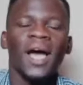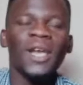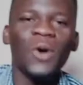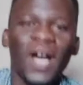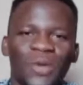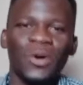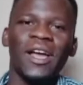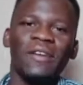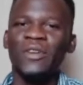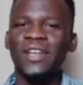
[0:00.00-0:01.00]
Hello,
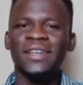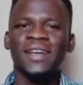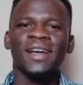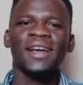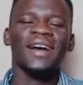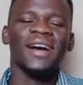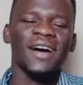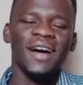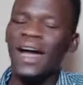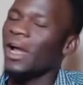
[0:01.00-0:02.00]
everyone.
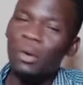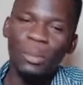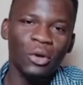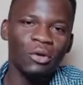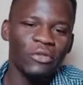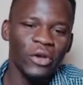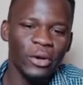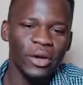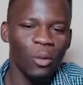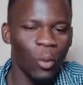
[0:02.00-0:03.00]
I hope all of you are
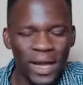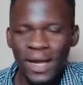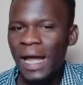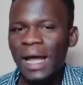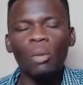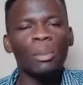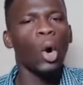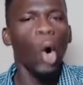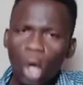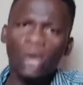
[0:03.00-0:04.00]
doing well. I
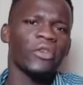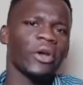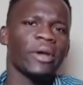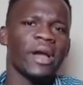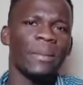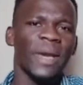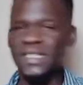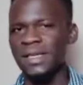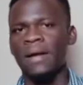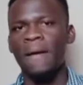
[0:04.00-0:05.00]
hope all of you are doing
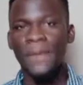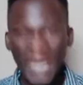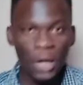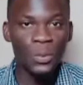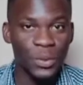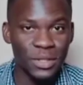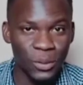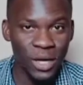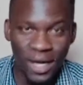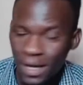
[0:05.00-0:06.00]
amazing. My name is
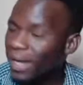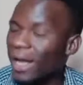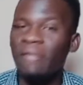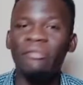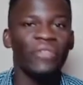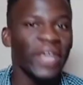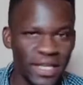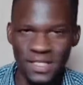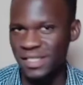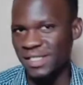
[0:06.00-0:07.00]
Peter Mwangangi, and
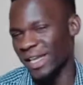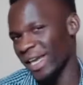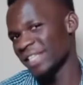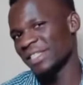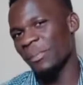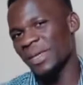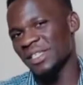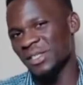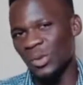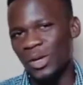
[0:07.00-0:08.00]
this is The
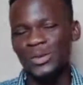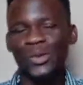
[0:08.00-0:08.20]
Business World.